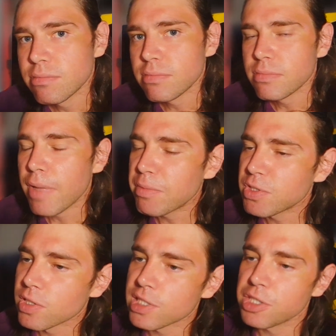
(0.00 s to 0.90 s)
Maybe
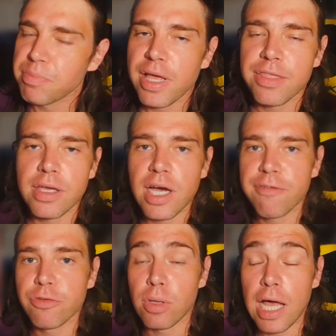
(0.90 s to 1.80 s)
it's not such a bad thing
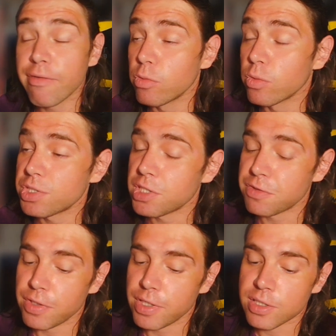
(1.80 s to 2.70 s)
after all. I haven't watched this
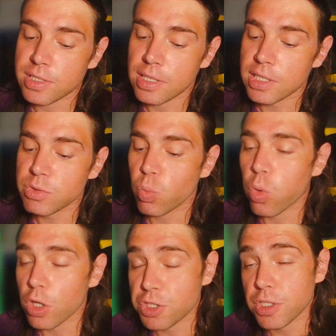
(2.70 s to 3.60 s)
video, so let's
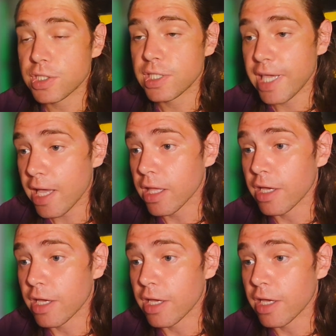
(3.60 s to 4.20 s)
watch it together.